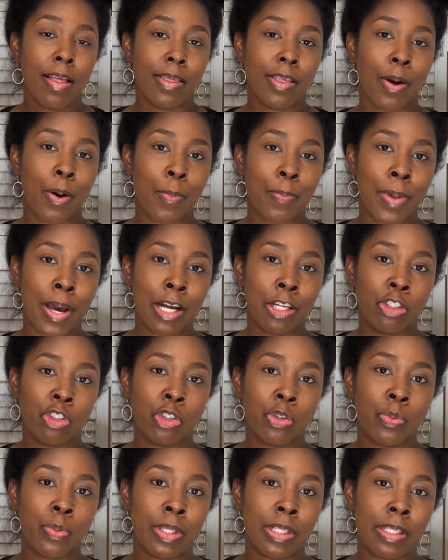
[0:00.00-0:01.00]
They'll match
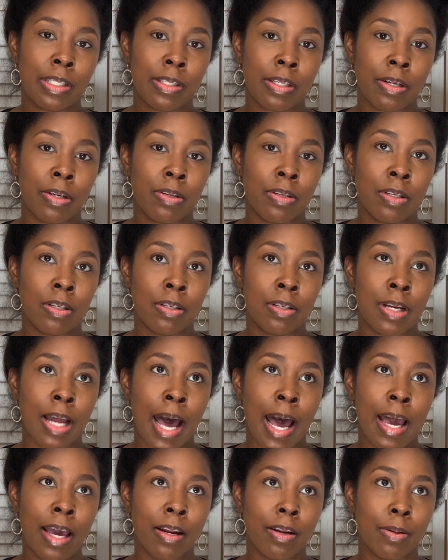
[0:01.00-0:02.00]
you with certain
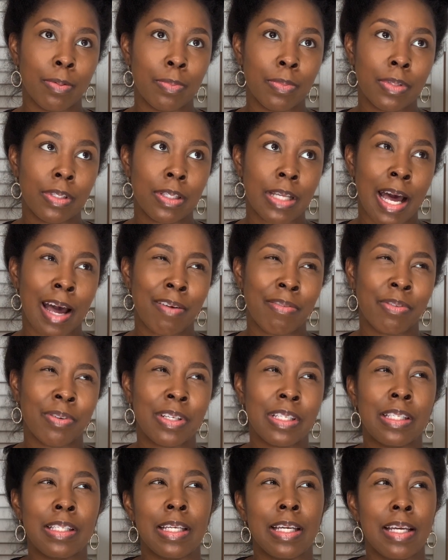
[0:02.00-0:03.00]
items. I've
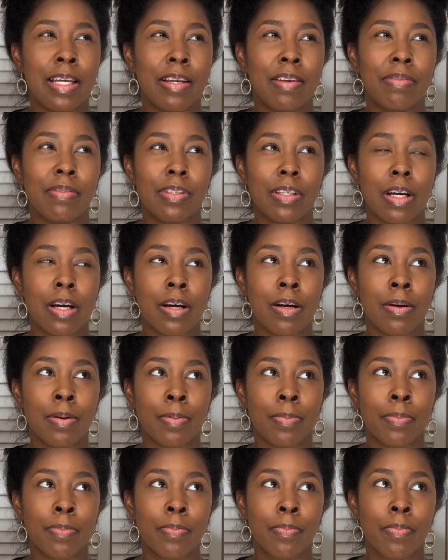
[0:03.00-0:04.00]
received
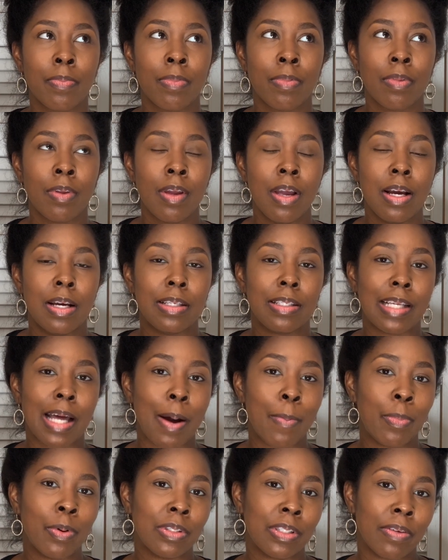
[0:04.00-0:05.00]

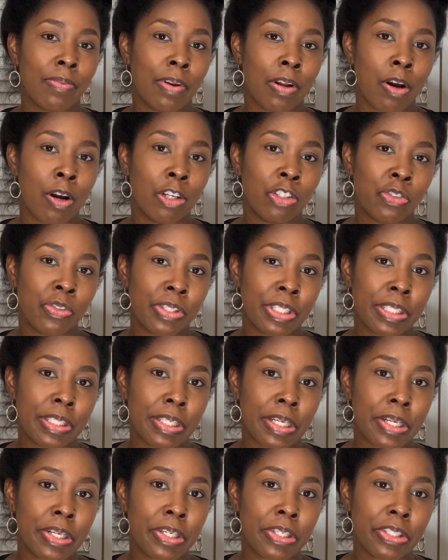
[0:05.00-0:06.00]
samples of laundry
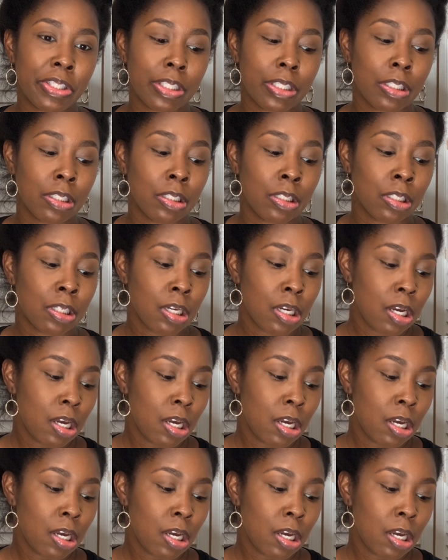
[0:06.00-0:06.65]
detergent,